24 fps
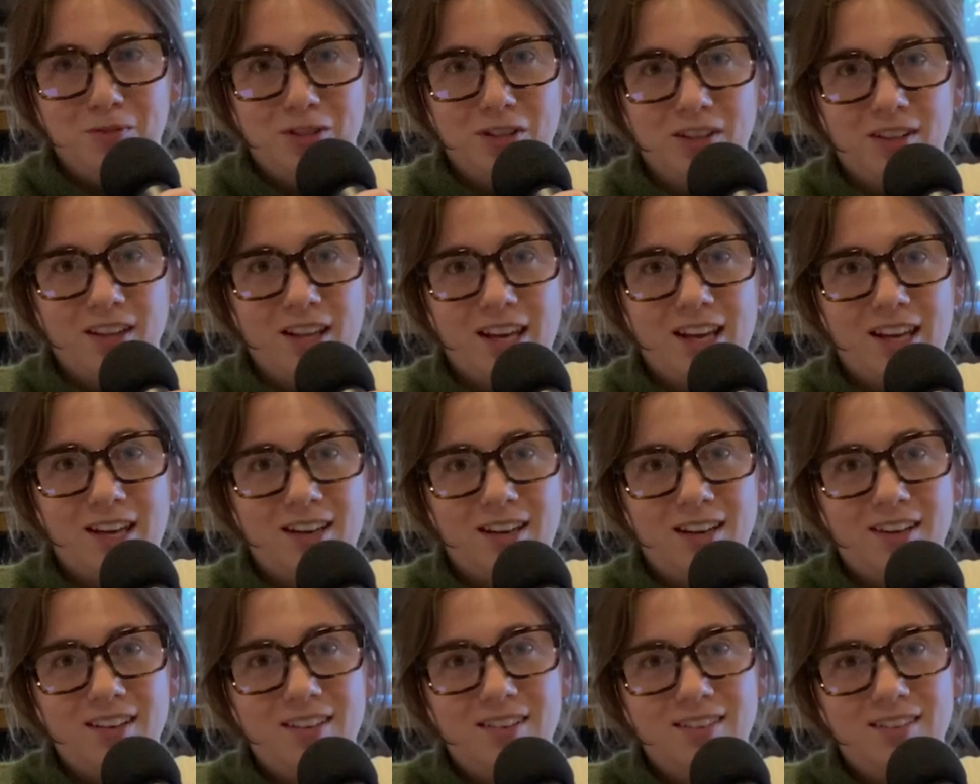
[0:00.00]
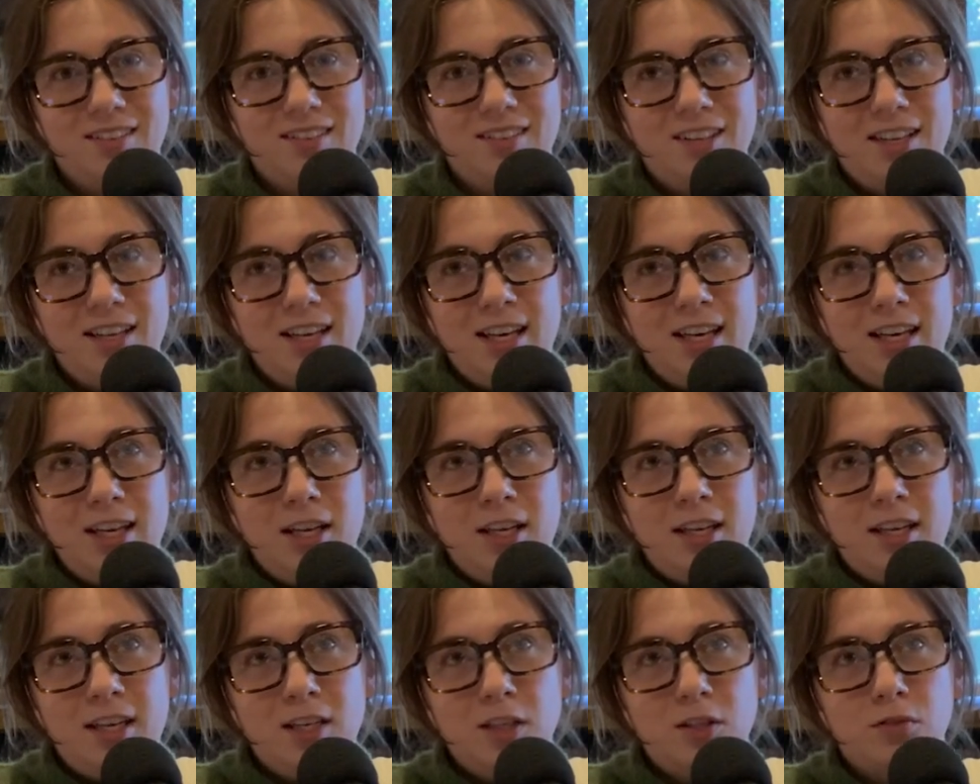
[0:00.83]
to like,
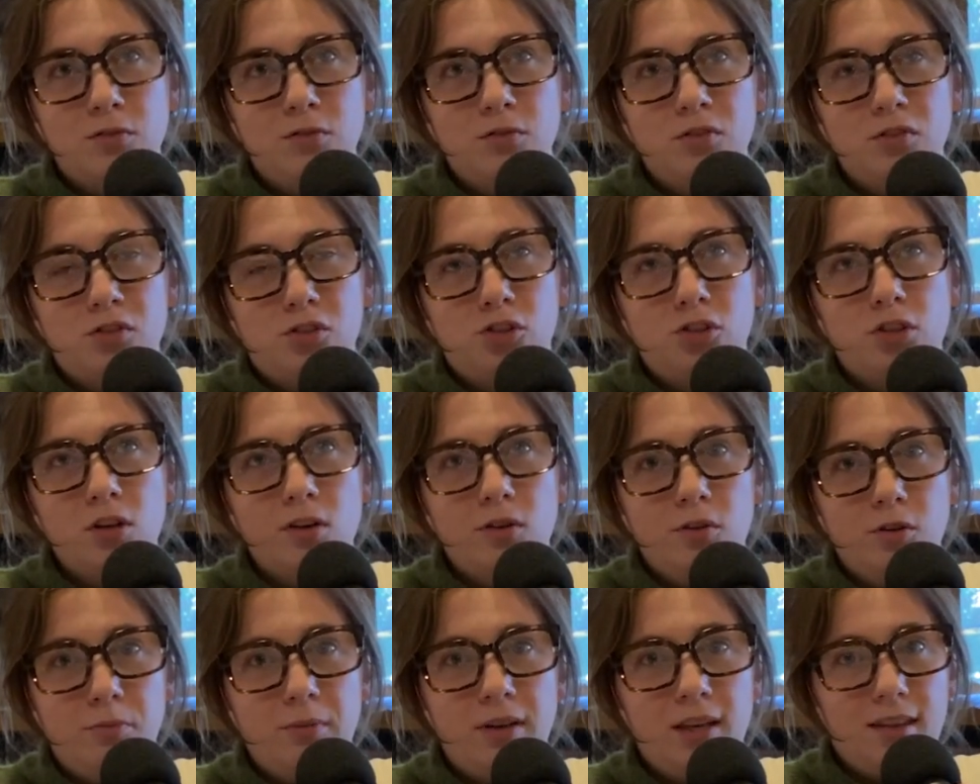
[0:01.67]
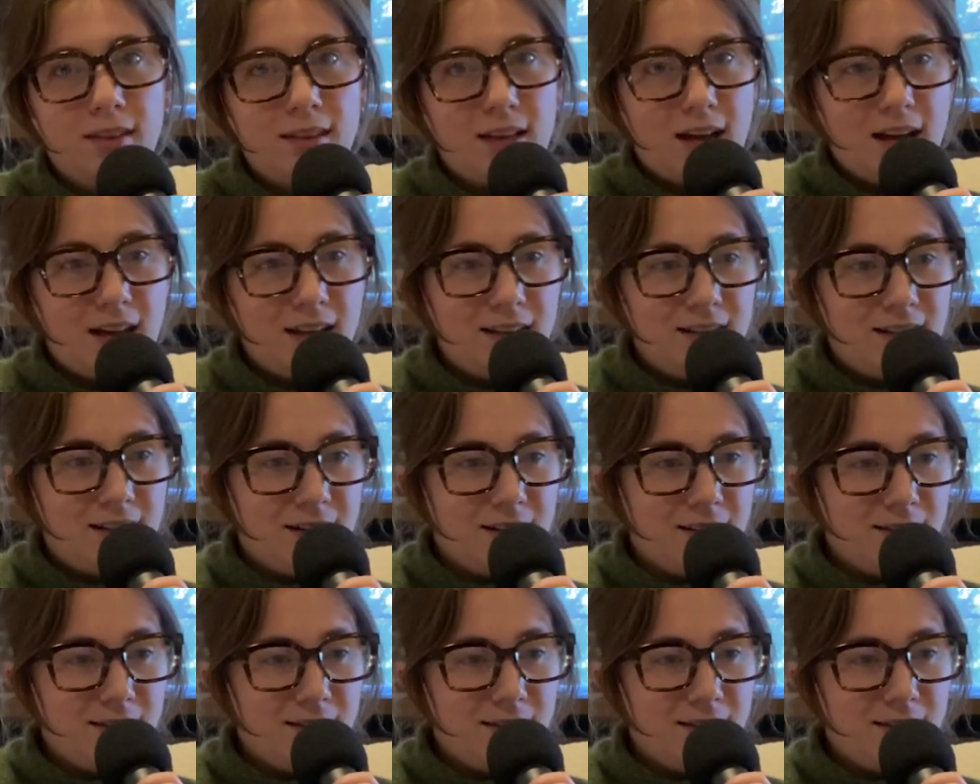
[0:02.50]
he's showed me that,